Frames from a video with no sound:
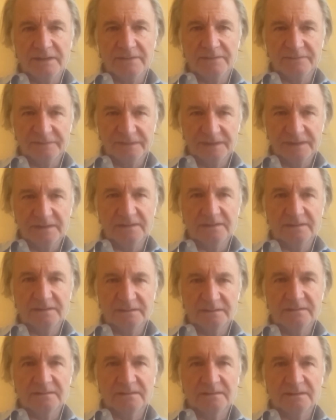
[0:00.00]
I think
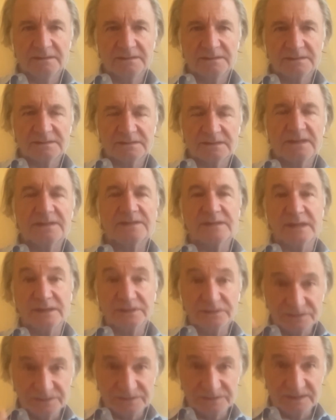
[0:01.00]
it's
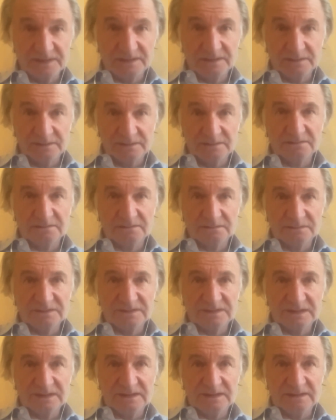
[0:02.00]
interesting to
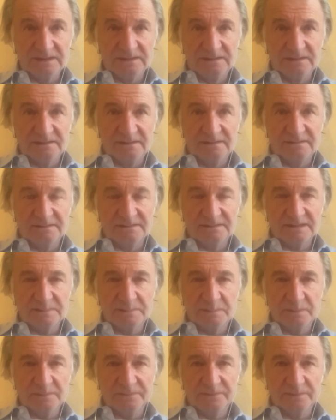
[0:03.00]
see that
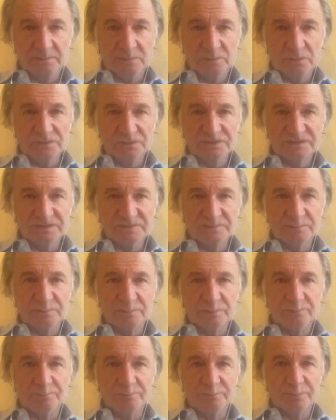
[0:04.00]
some of the most
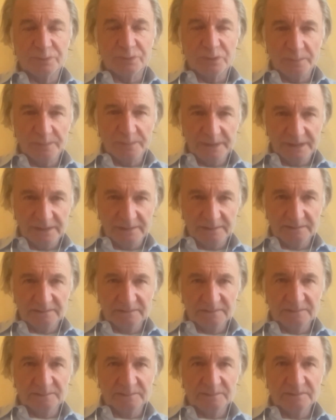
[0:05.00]

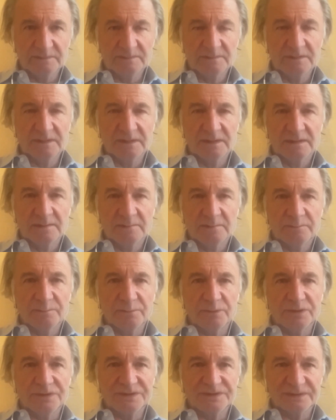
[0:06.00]
prominent
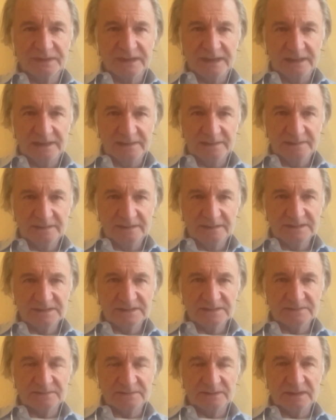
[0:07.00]

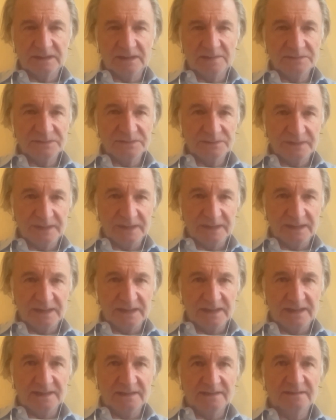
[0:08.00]
personalities when it comes to
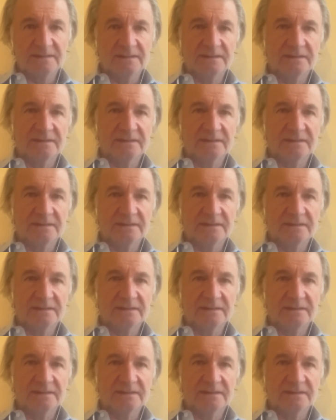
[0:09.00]
AI,